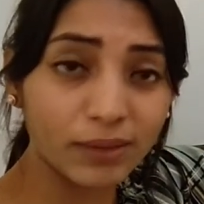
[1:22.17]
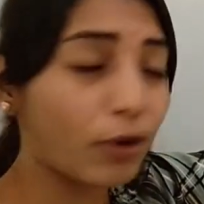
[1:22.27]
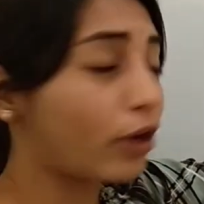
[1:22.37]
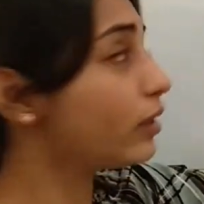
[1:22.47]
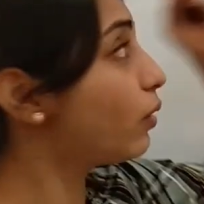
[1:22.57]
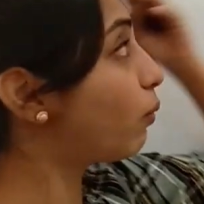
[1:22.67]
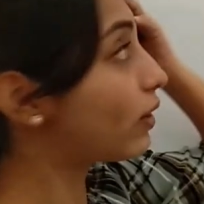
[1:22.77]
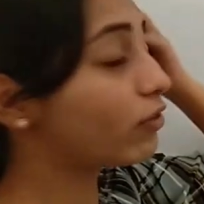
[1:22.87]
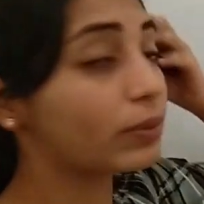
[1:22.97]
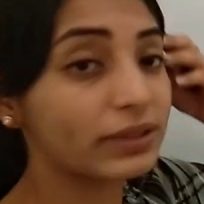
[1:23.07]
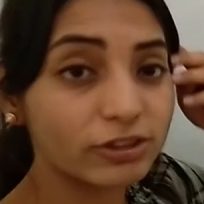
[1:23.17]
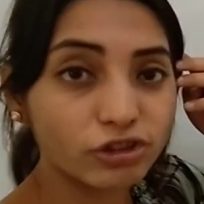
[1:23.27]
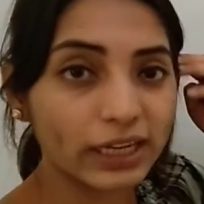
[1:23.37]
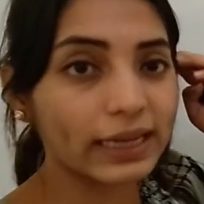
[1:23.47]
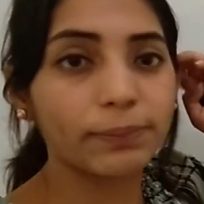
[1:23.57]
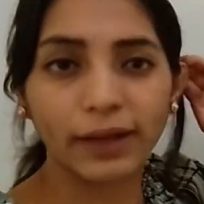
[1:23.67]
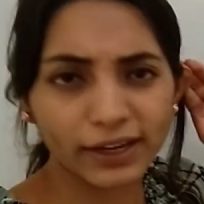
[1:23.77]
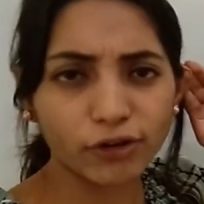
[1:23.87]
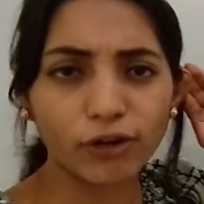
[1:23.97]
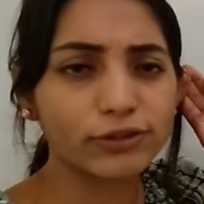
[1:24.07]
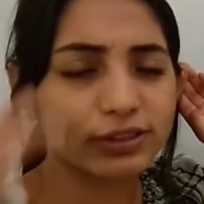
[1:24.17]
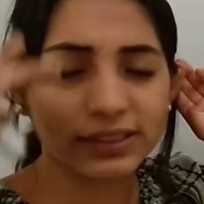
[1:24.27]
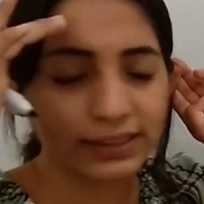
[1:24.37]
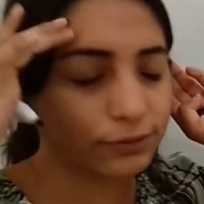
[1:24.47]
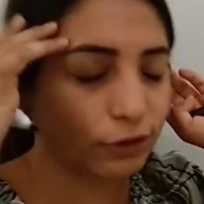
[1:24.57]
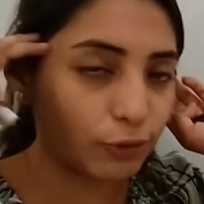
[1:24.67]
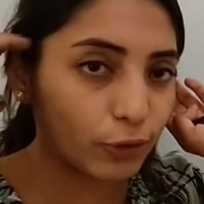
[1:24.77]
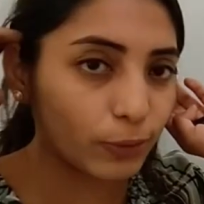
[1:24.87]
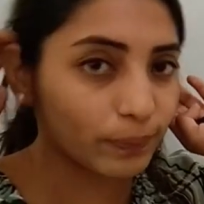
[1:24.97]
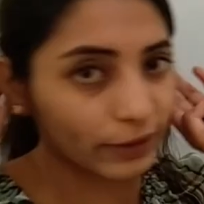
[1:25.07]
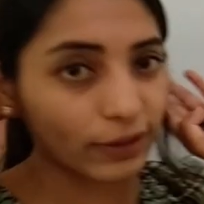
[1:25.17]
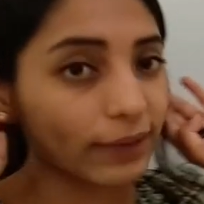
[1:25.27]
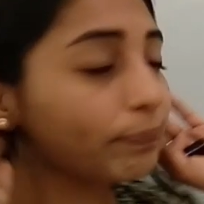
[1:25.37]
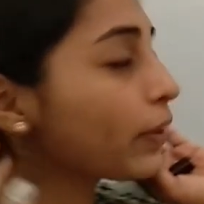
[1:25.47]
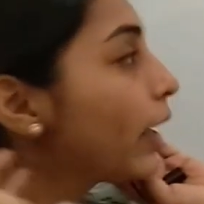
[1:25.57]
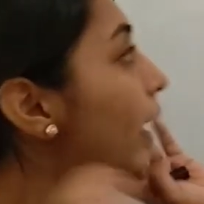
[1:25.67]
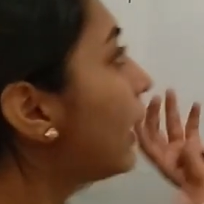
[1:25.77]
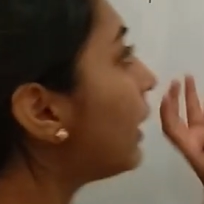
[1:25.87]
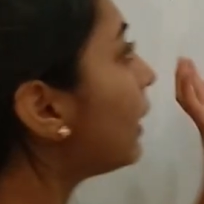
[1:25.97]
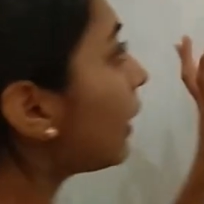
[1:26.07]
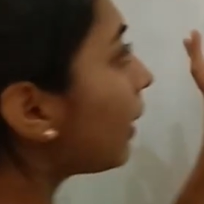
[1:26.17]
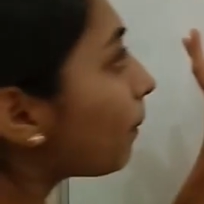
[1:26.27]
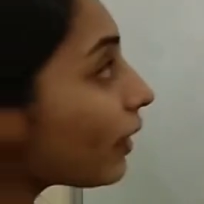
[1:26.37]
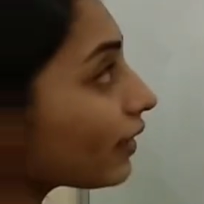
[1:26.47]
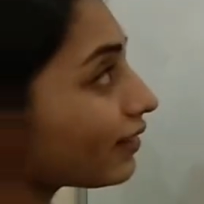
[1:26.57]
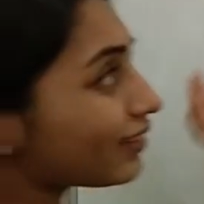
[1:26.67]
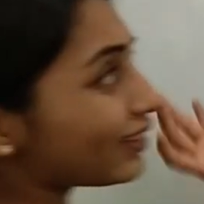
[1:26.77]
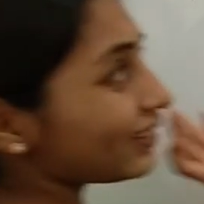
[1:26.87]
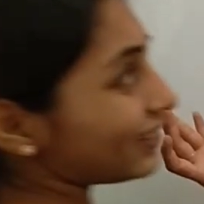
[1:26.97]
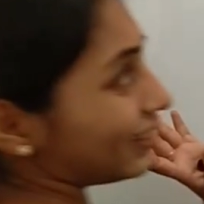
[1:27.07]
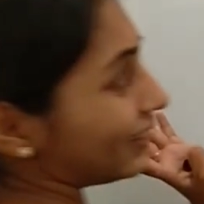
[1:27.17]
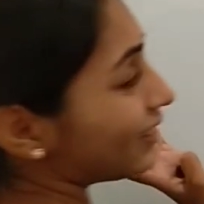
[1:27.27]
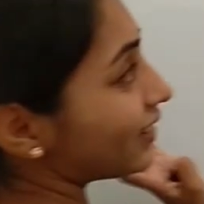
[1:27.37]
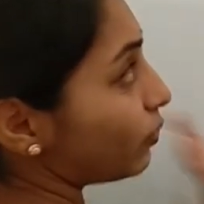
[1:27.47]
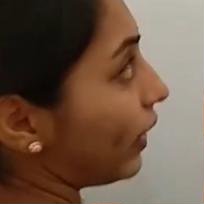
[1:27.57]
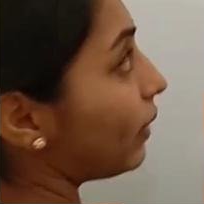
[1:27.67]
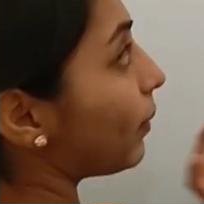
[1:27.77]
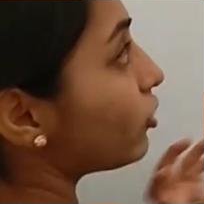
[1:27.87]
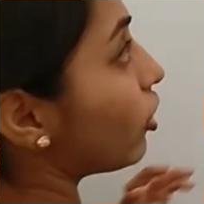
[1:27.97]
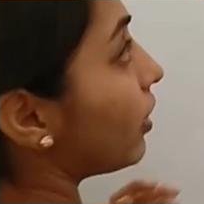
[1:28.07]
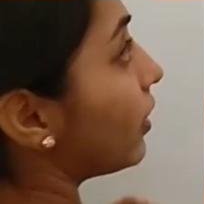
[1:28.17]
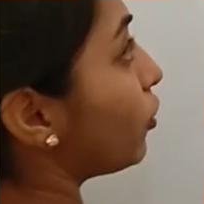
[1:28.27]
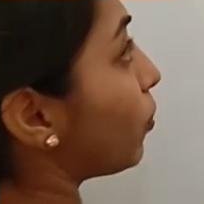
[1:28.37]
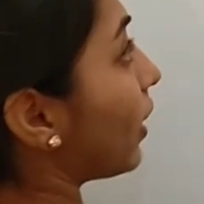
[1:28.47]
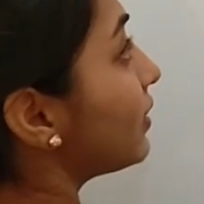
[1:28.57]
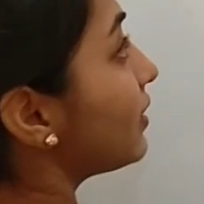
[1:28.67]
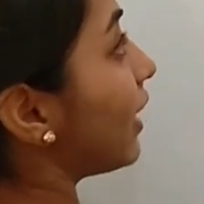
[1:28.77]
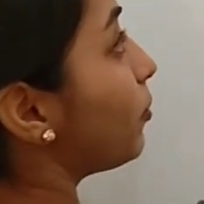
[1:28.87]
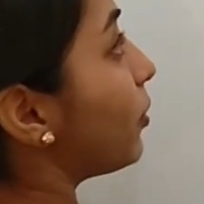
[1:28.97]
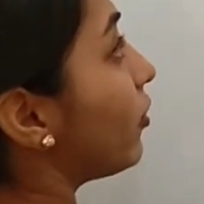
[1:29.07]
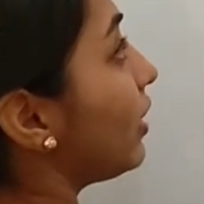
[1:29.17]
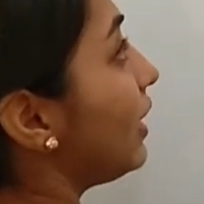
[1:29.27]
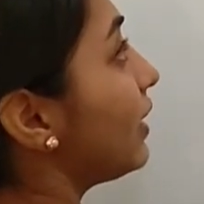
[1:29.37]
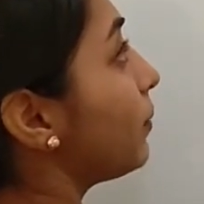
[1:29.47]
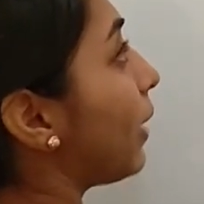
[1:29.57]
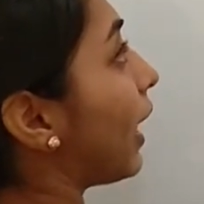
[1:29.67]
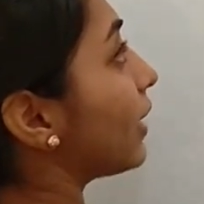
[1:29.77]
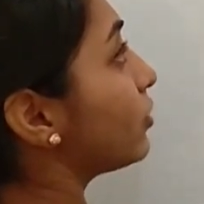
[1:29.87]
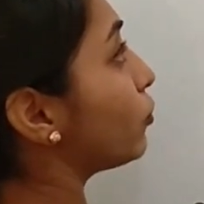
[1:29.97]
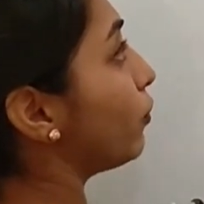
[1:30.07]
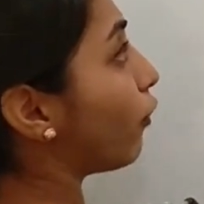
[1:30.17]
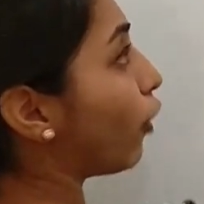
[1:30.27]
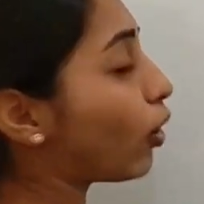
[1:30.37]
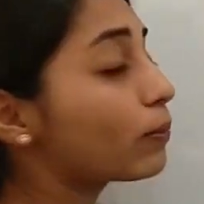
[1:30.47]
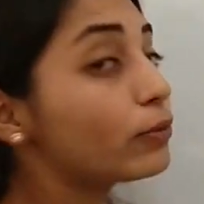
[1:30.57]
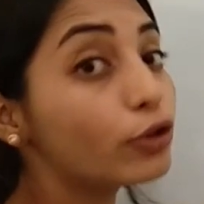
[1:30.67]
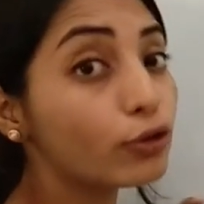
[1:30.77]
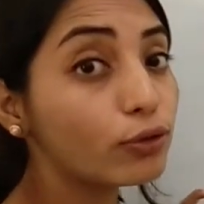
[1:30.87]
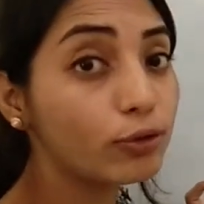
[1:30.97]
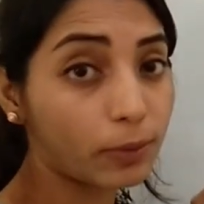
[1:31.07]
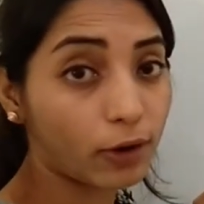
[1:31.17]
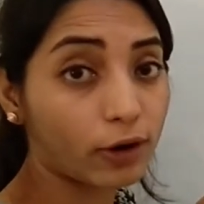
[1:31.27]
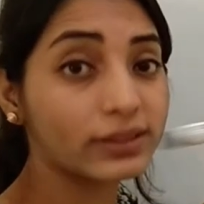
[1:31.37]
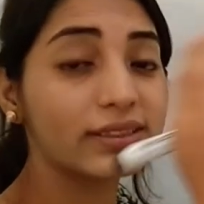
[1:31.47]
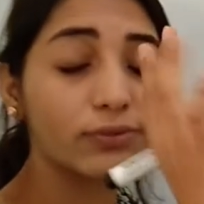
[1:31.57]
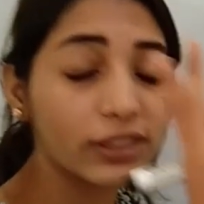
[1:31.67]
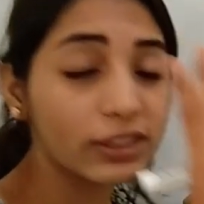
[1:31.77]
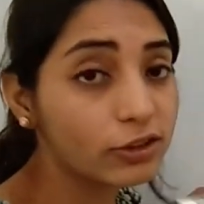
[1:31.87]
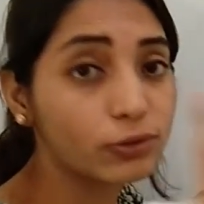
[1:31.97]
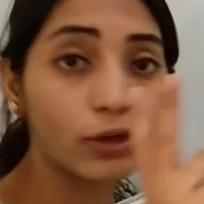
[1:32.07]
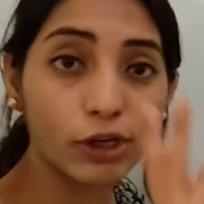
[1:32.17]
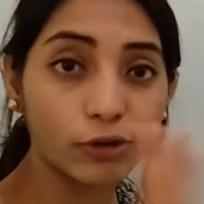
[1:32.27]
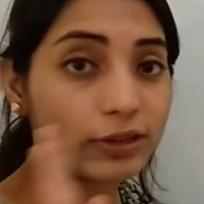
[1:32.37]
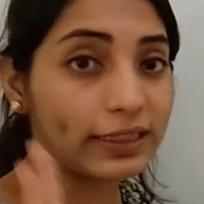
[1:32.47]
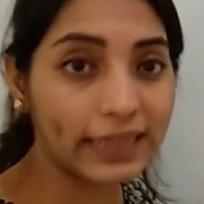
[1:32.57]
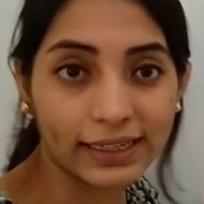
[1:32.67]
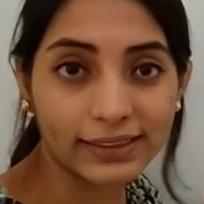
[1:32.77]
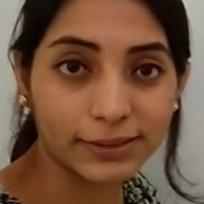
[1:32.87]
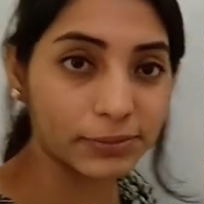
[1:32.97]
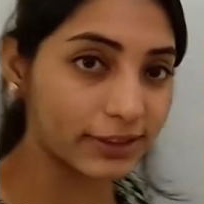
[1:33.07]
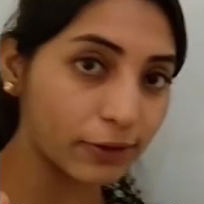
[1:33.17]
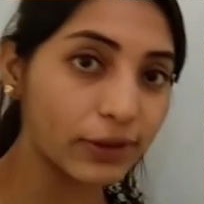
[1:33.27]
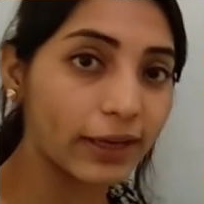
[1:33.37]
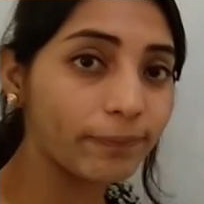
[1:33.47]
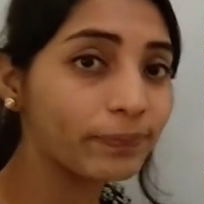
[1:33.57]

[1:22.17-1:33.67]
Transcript: bond, what will be the shape and all those things we don't know. Okay. But this is very much clear to us that beryllium has to form 2 bonds with 2 chlorine atoms. Okay.